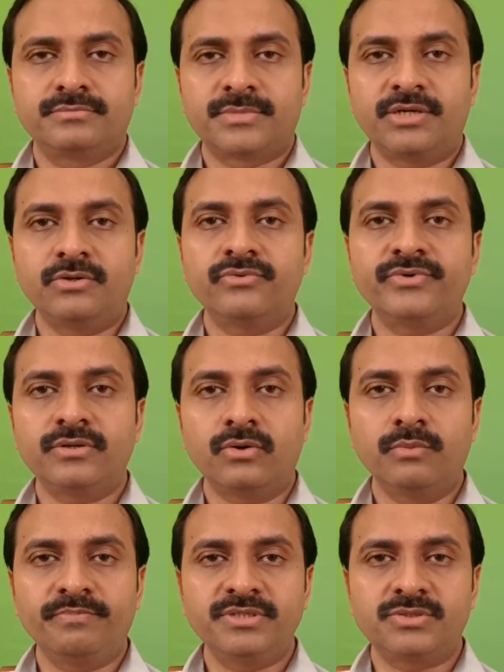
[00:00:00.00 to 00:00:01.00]
The novel
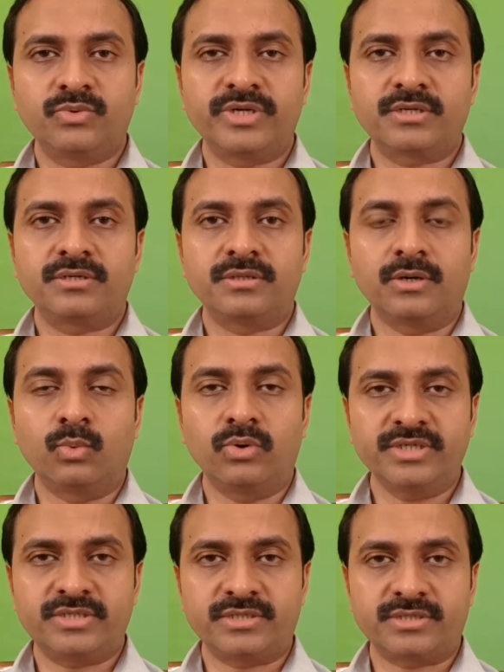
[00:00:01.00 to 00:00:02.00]
opens with the
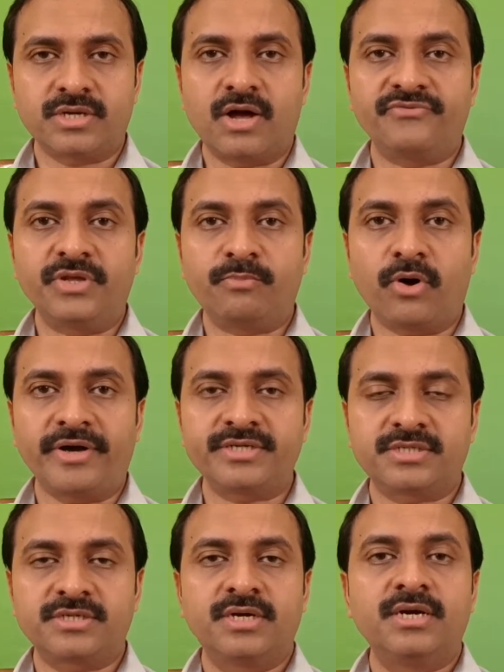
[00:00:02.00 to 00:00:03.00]
verses of the
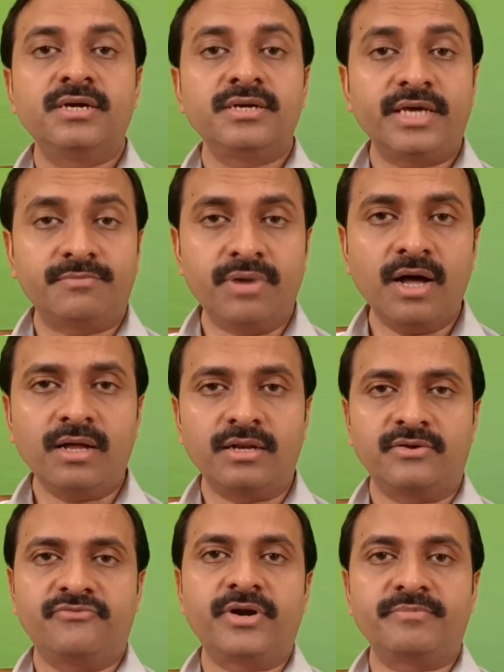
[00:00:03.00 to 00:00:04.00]
poet
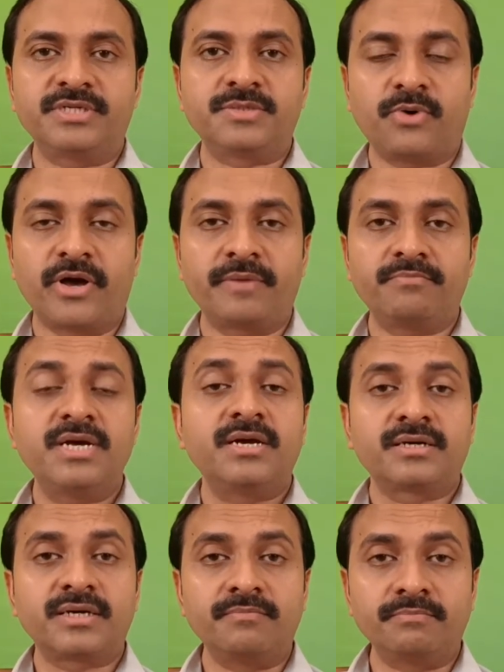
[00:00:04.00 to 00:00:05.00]
Iqbal from his poem
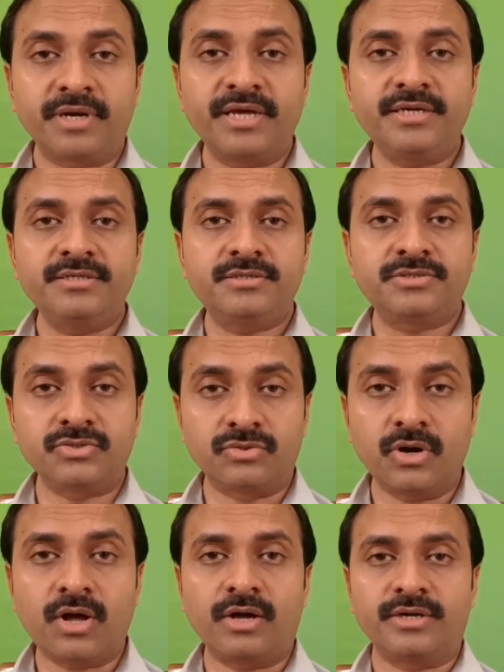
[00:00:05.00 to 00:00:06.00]
Complaint to
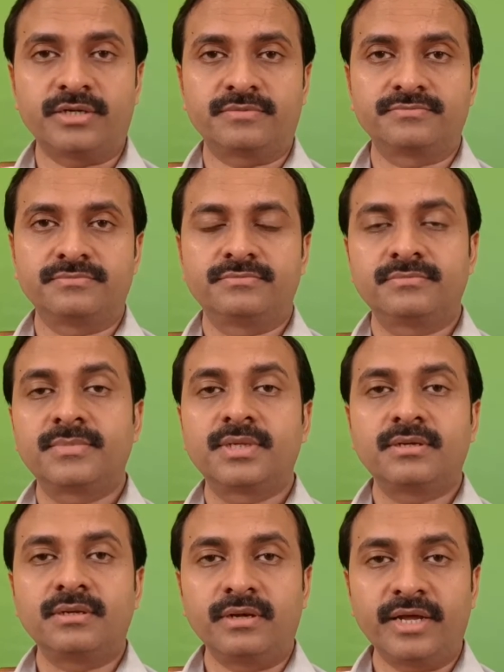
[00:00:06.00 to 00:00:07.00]
God.
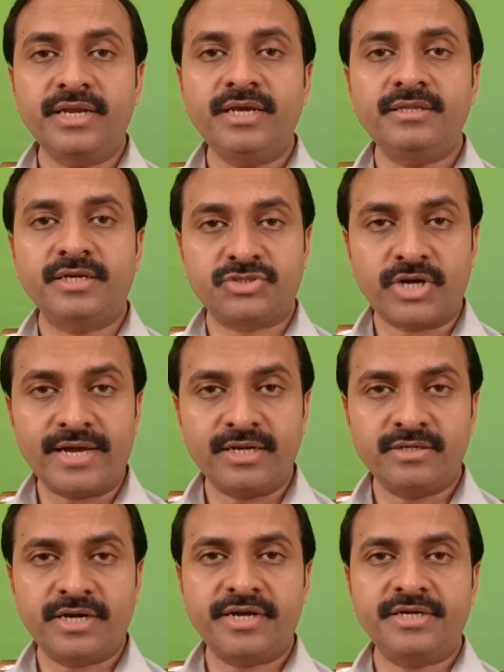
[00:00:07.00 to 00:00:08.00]
Lenny, the
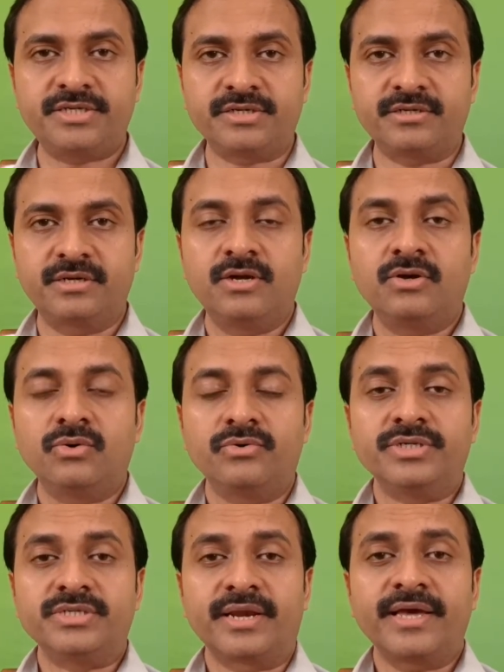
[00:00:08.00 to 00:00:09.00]
child narrator who
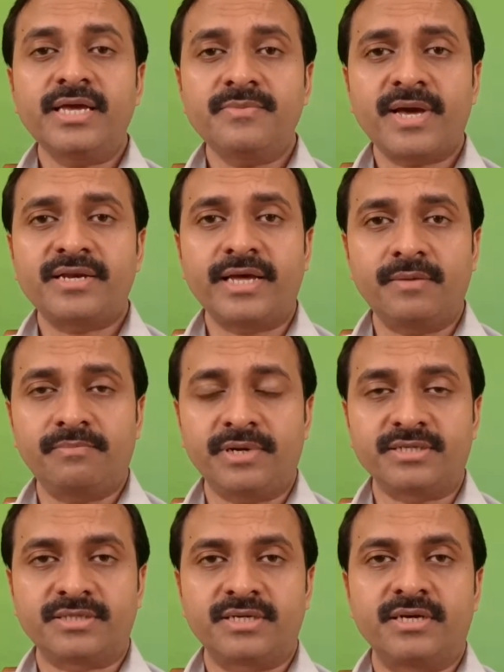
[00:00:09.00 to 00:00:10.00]
is lame and
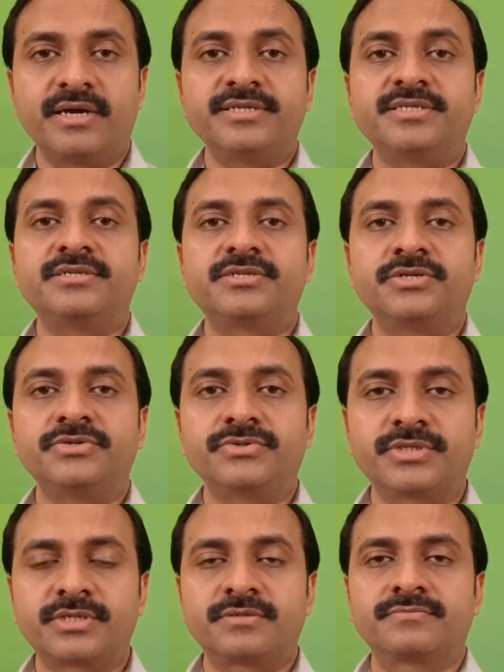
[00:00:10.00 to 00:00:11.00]
helpless, is introduced.